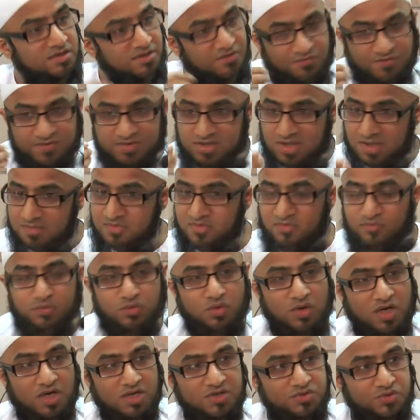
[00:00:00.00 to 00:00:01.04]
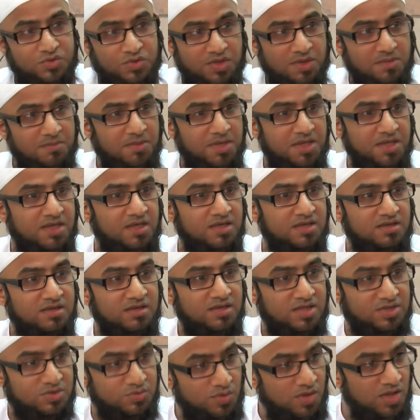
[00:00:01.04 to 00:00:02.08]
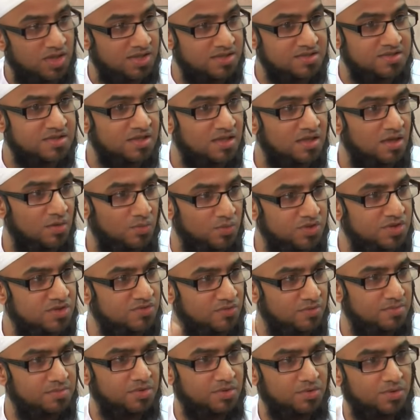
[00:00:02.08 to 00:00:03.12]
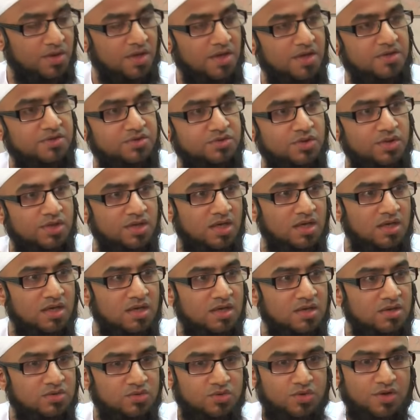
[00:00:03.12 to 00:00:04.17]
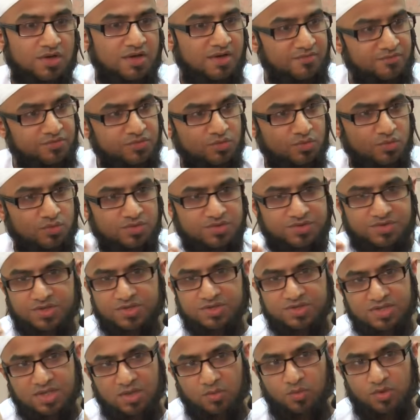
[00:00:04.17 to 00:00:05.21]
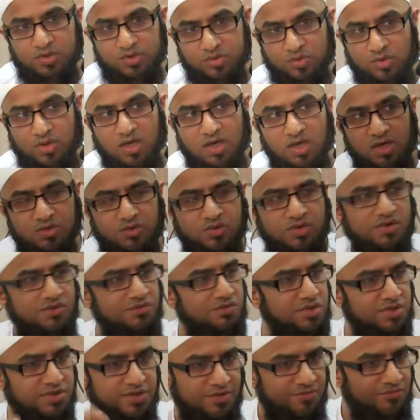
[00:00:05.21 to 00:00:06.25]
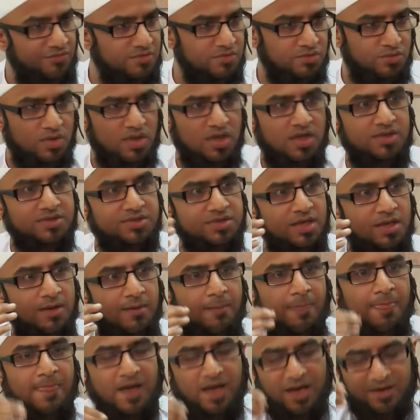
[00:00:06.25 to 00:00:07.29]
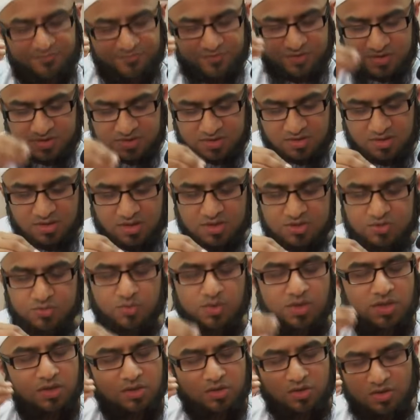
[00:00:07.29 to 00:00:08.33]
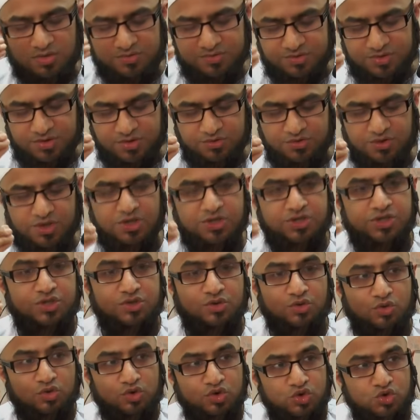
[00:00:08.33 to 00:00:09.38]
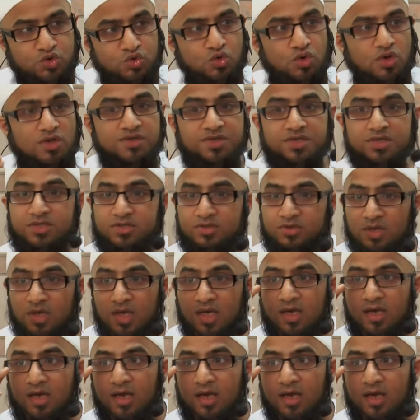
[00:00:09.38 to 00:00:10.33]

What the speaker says: different types of du'as you can make as well in salah, which is from the Quran and Sunnah. You don't have to always just say one du'a. You can read different du'as. After salah as well, concentration, khushu'. This is,